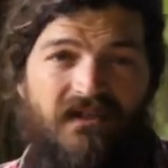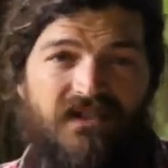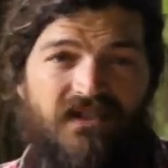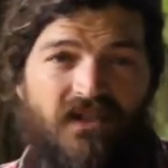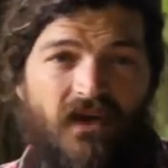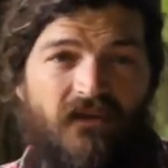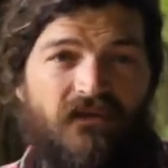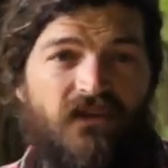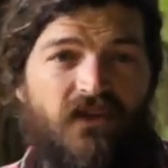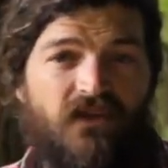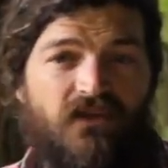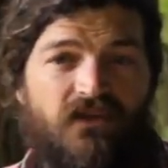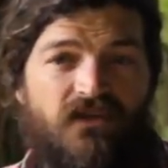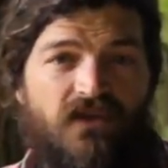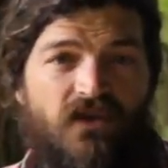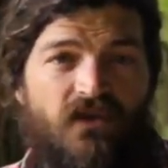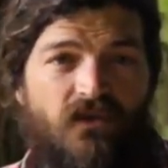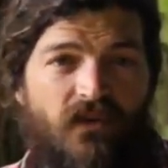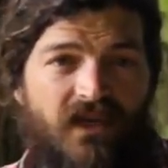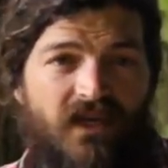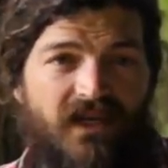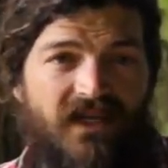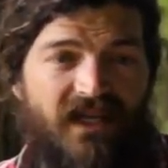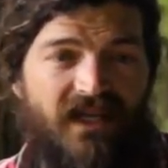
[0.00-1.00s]
So if you
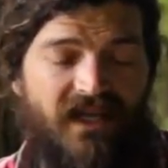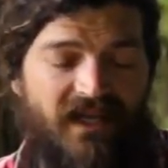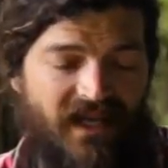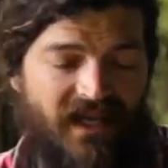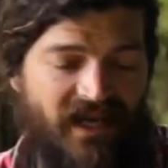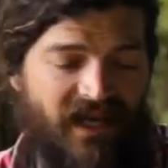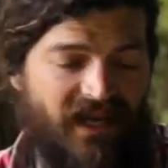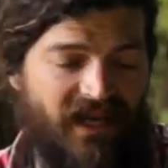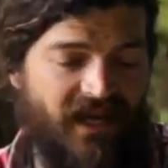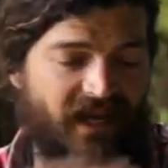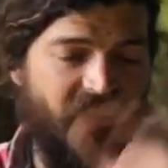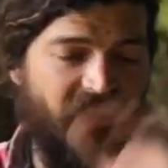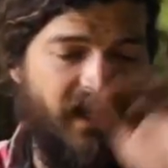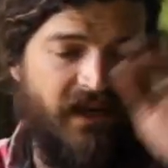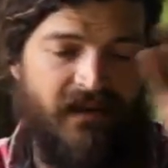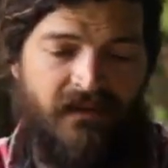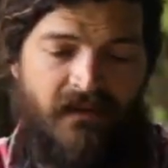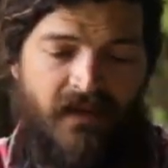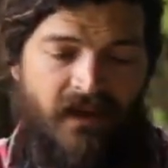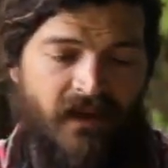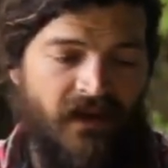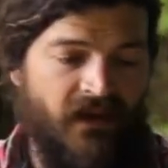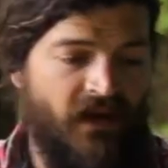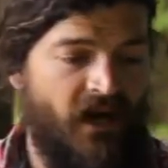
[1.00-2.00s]
do want to get a
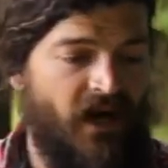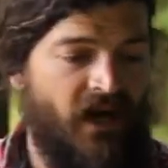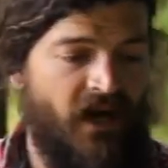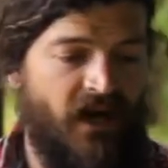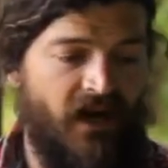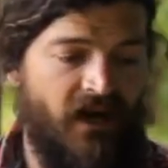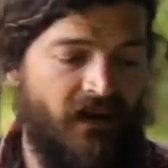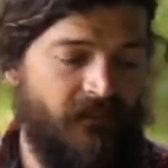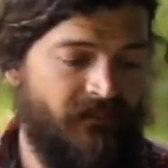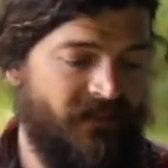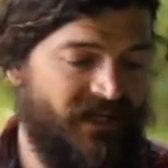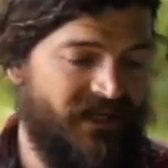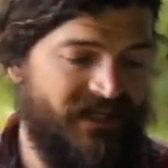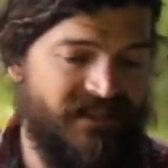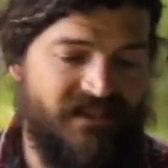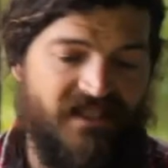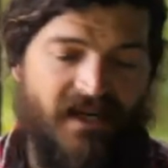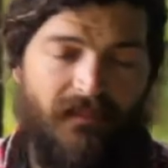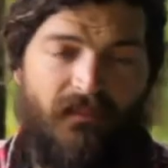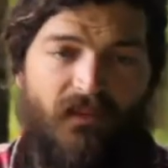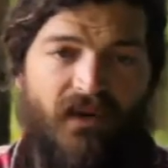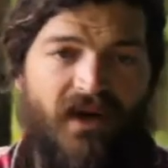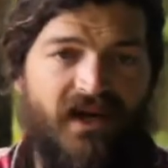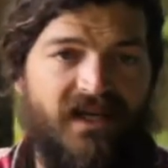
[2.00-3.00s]
like a
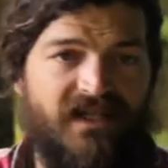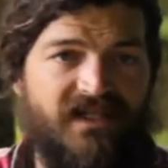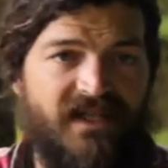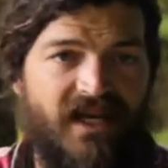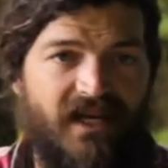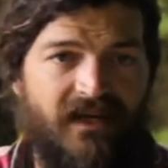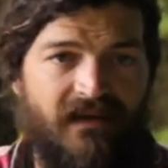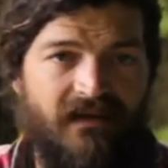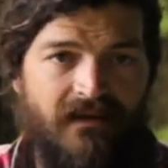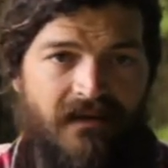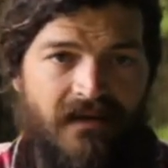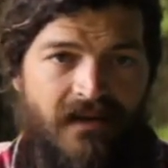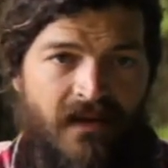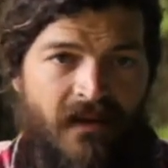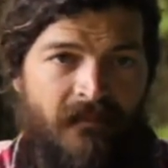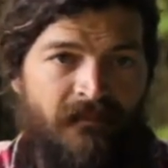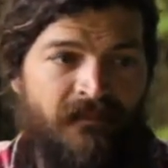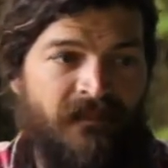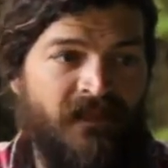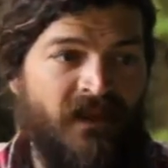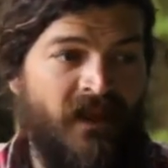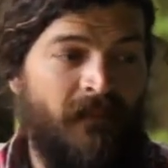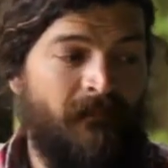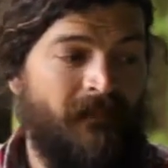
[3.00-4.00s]
Tupperware container,
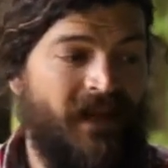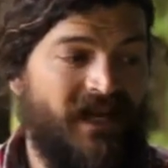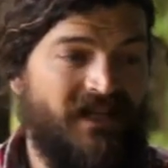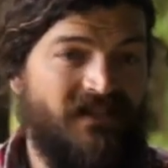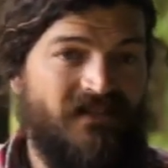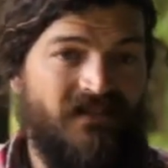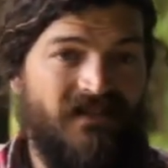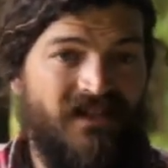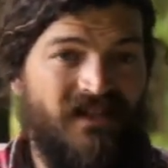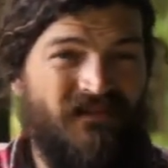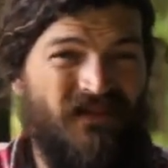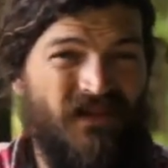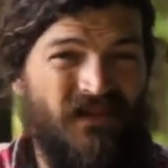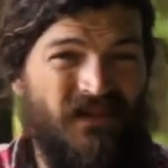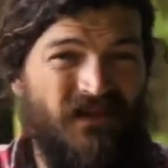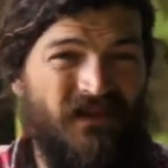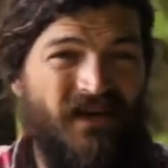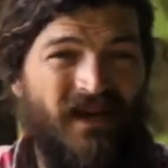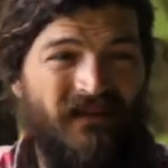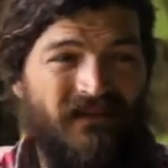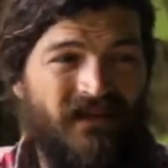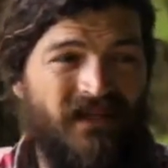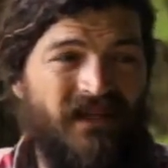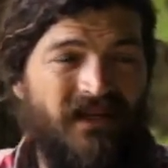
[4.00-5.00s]
make sure that if you
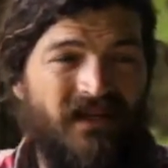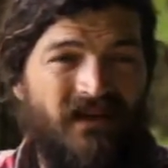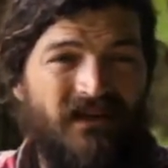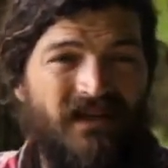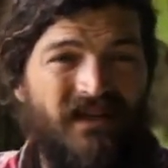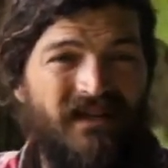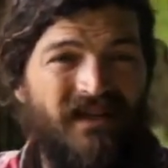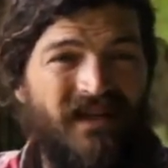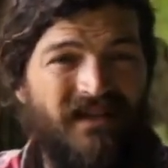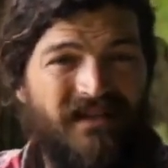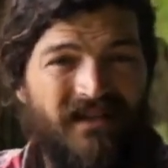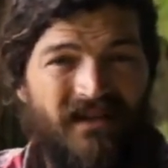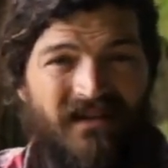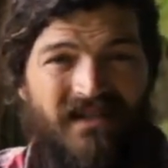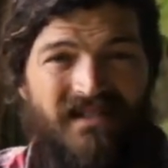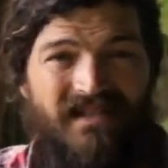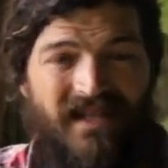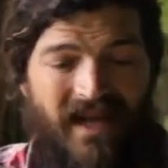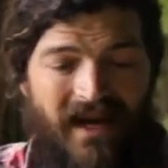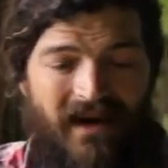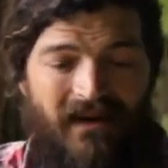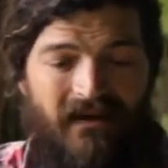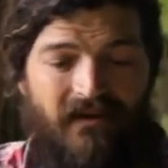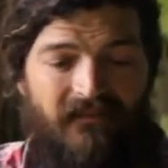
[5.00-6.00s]
do have a lid on it, that there
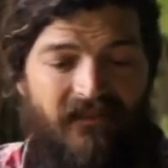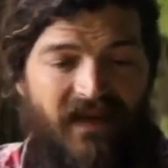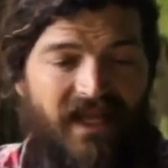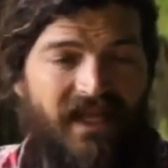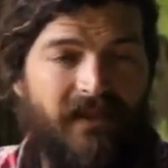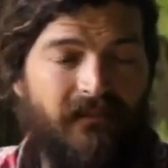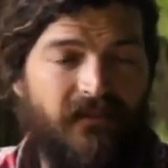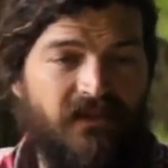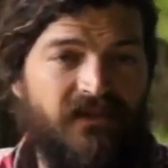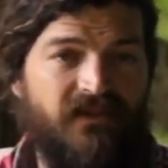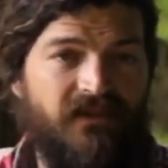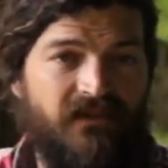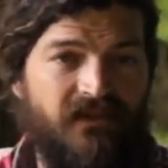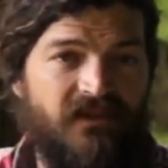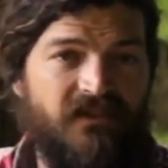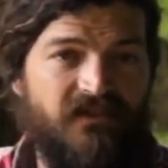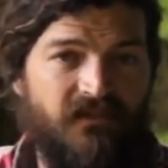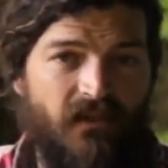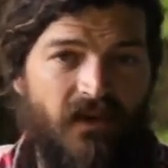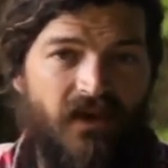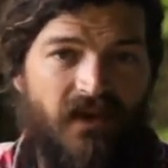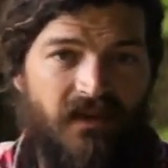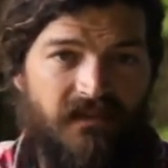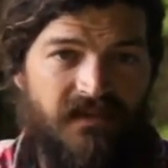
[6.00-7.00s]
is air available to
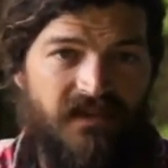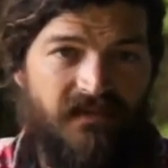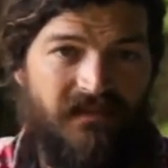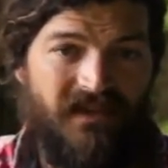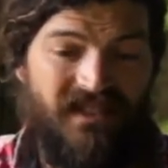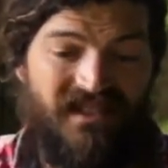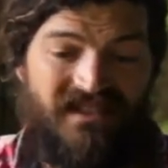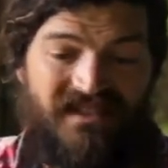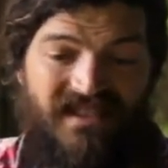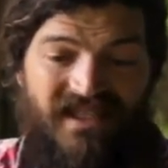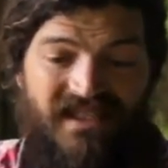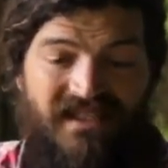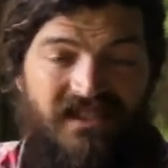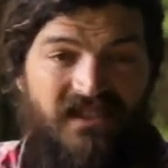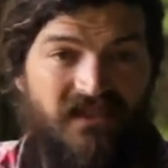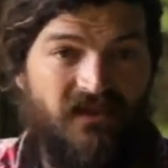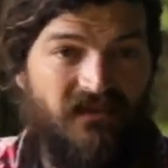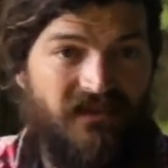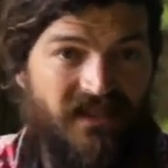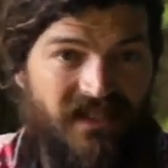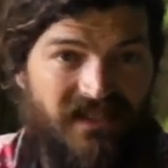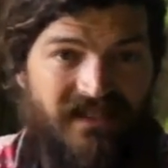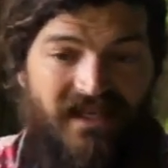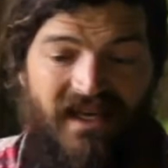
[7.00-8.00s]
those worms, because they do
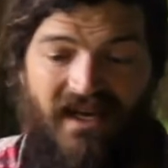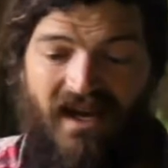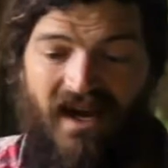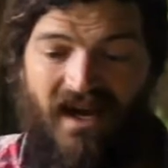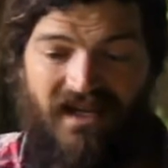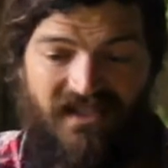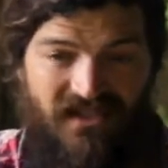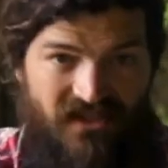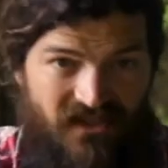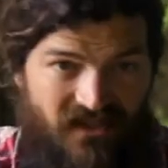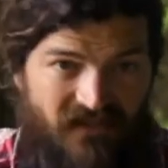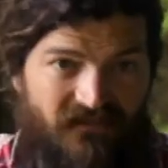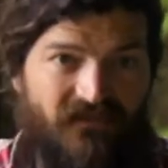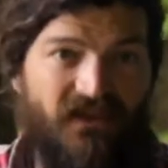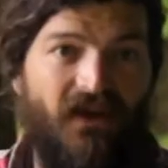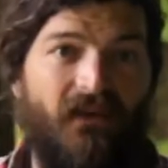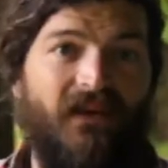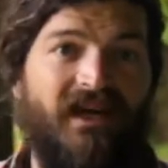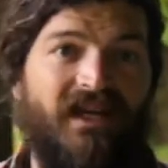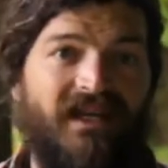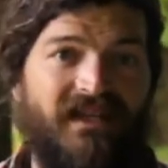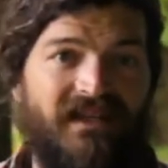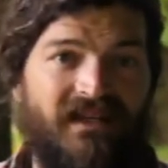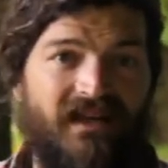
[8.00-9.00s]
need that oxygen
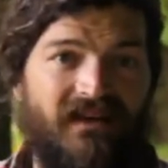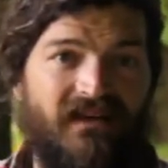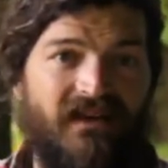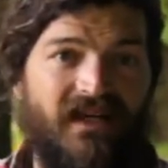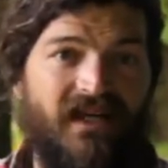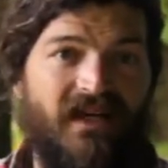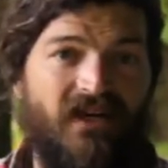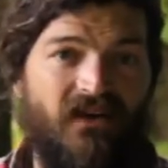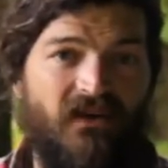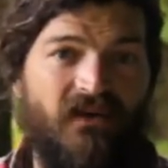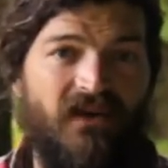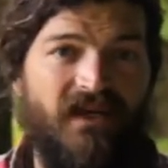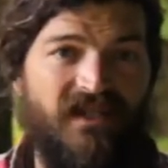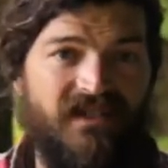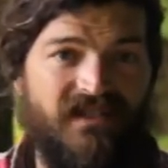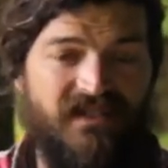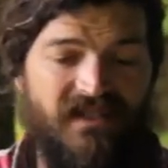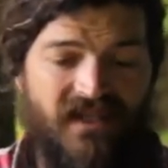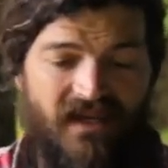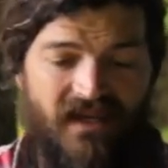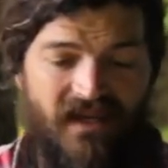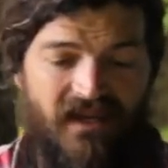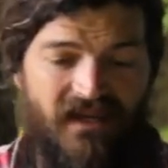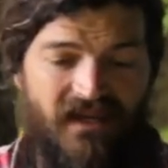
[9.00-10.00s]
flowing in there to increase
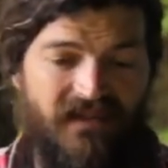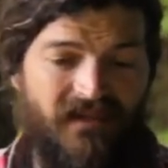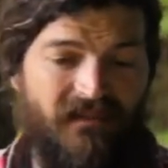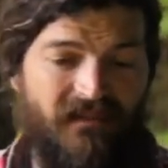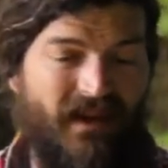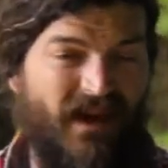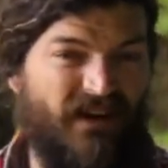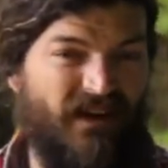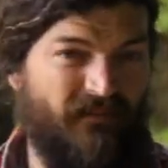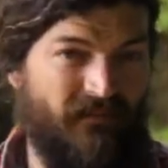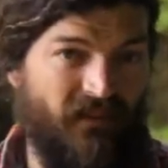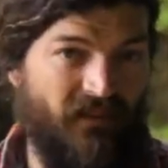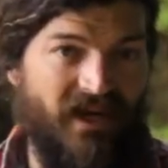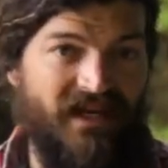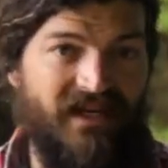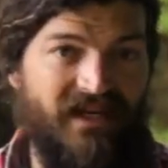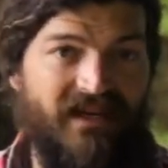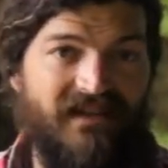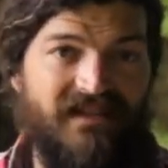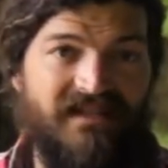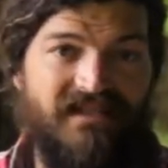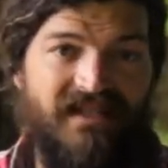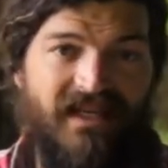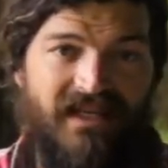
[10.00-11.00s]
the amount of
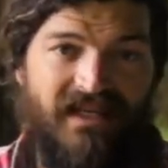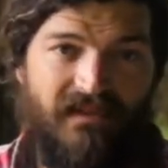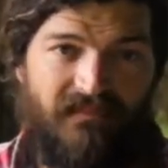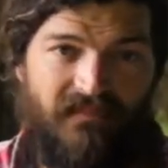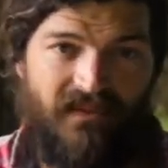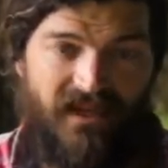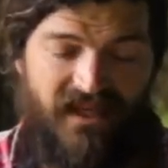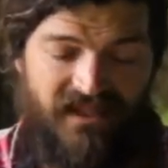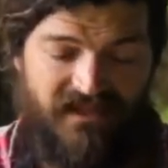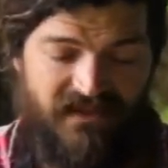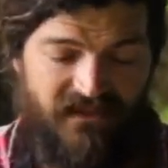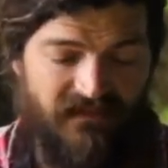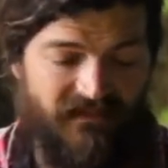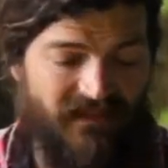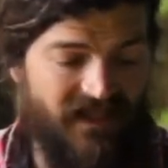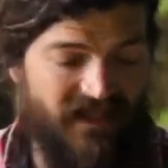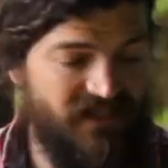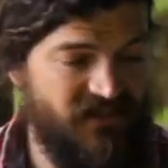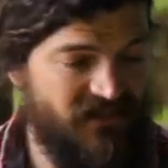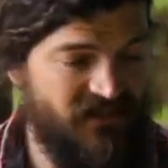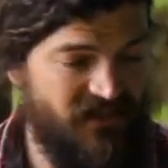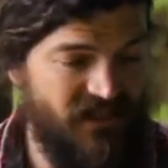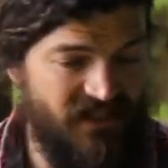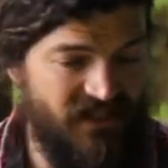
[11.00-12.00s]
breakdown that's taking place. So
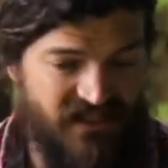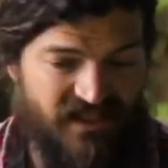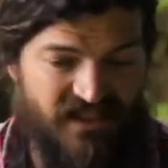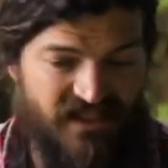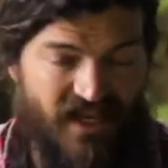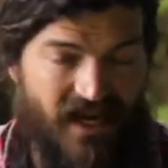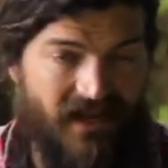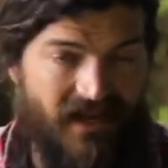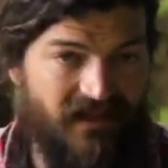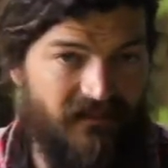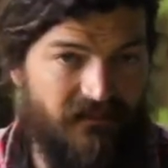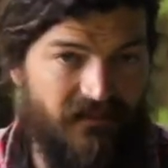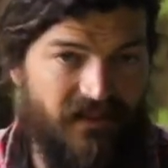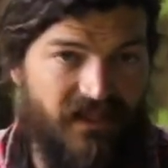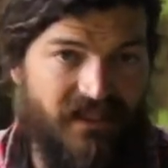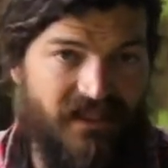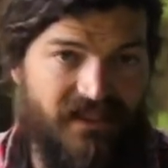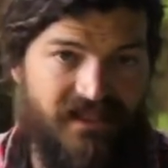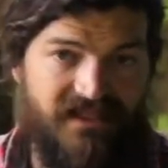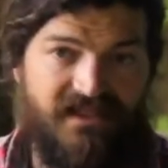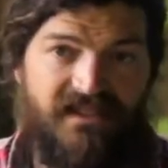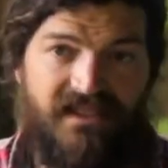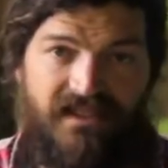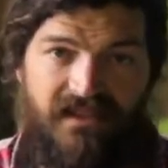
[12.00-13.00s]
make sure that it's not
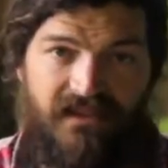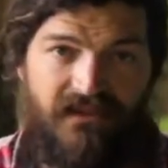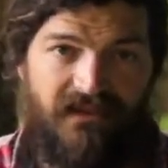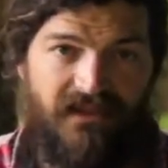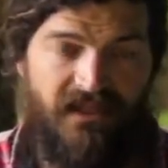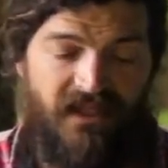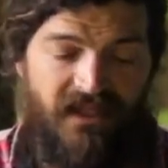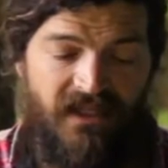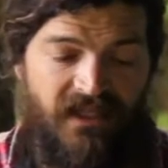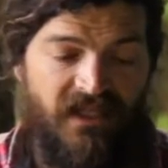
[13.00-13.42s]
completely sealed.